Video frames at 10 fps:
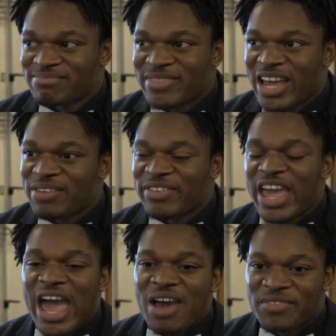not even
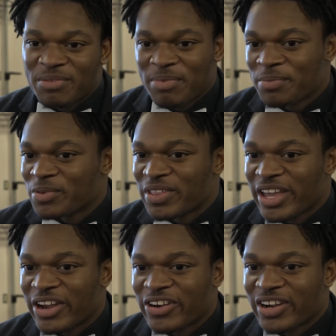half of the people
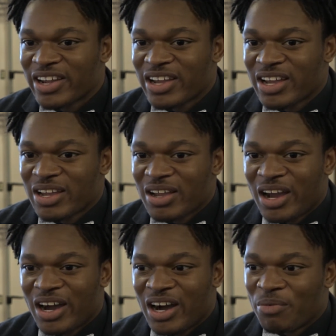there.
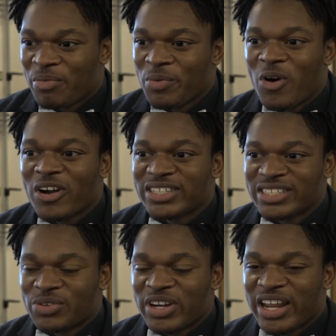Um, we walked
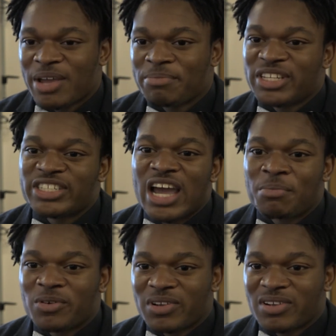into an empty
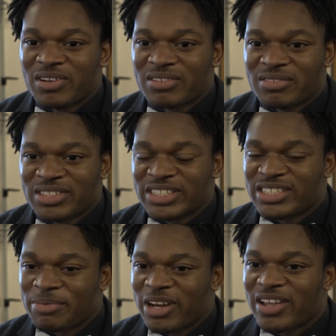chapel just
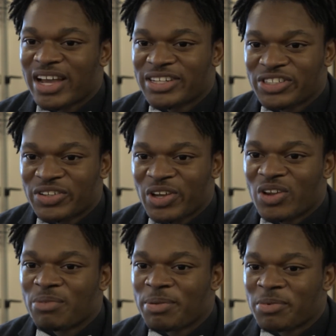about last year. The
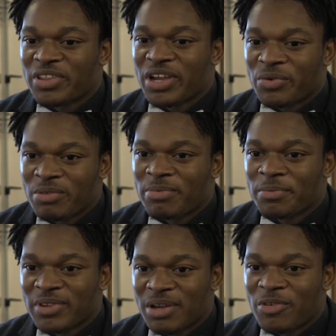only people there were the
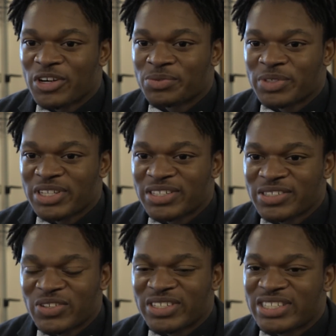people that marched with us.
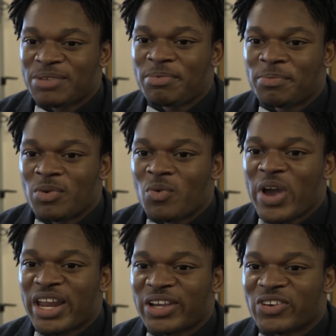So to see people
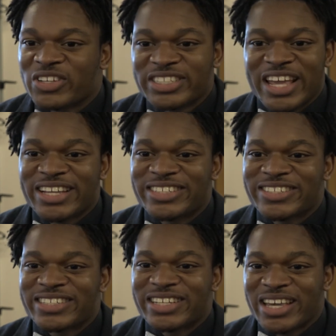waiting on us
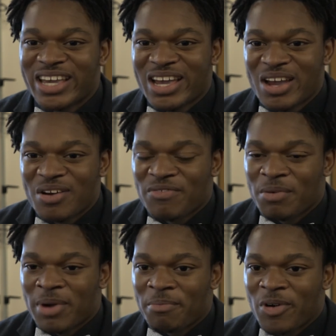anxiously
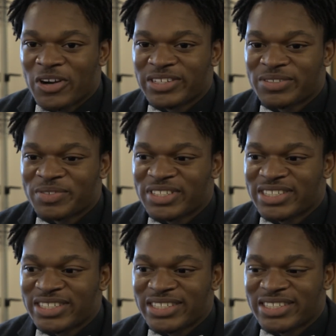from our march was
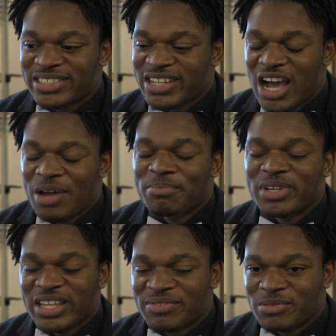just
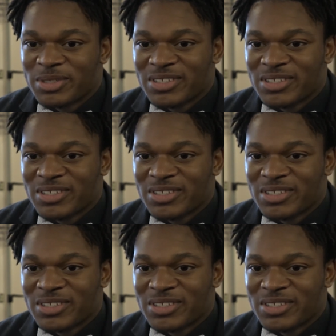unbelievable.